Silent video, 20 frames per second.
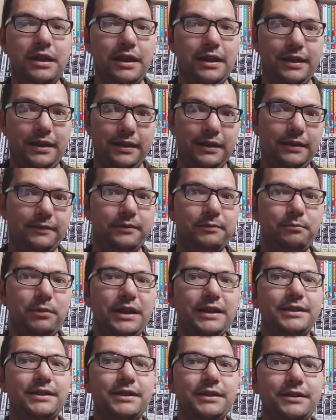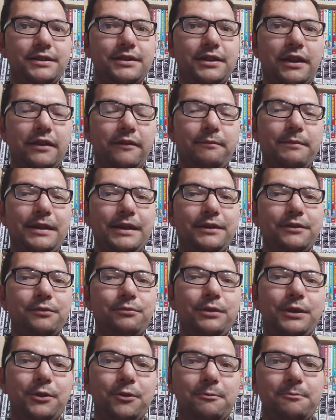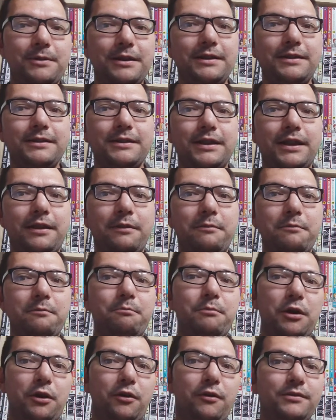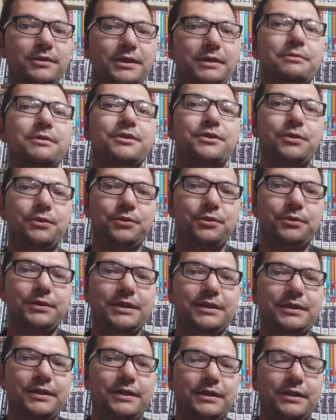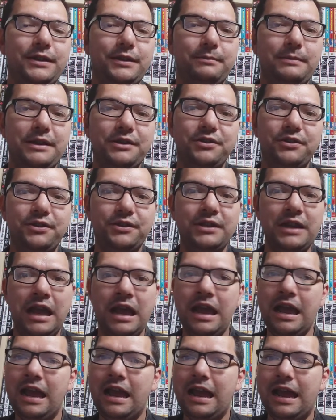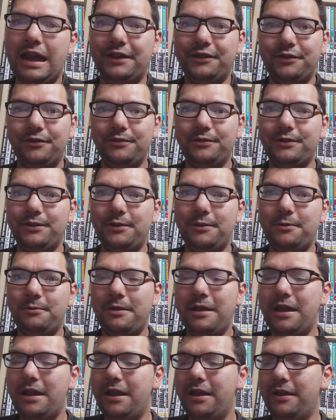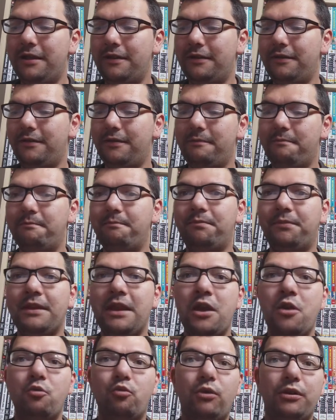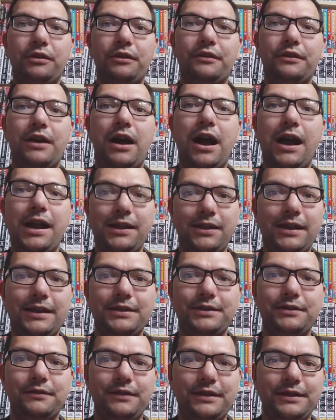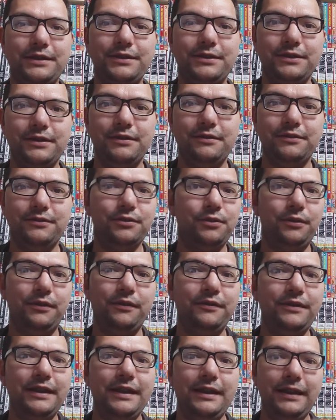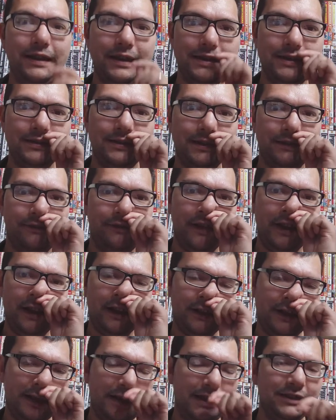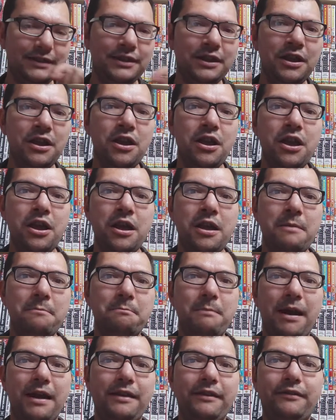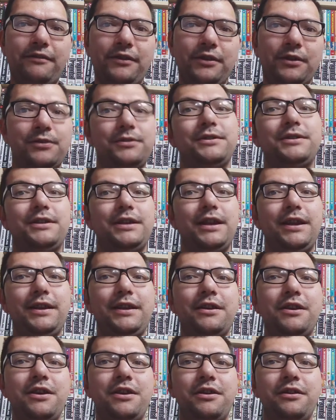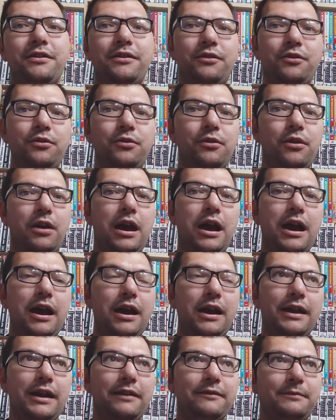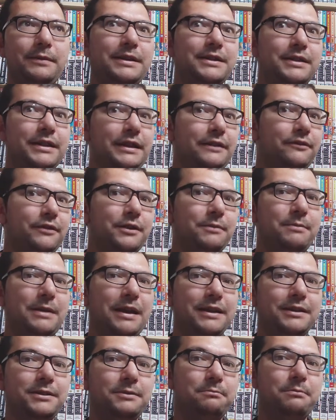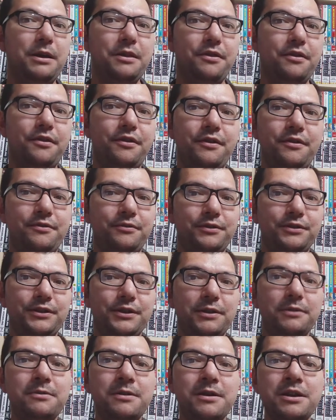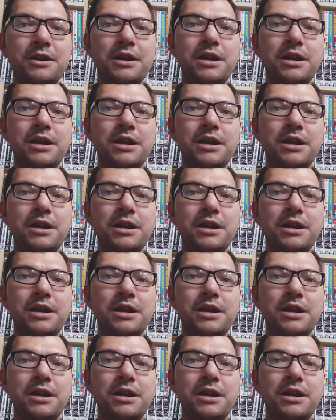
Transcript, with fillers: uh, places have been reopened, but obviously with social distancing measures. And also, one of the highlights of this sort of thing is the fact that my fiance, who I have been seeing for the past month or so,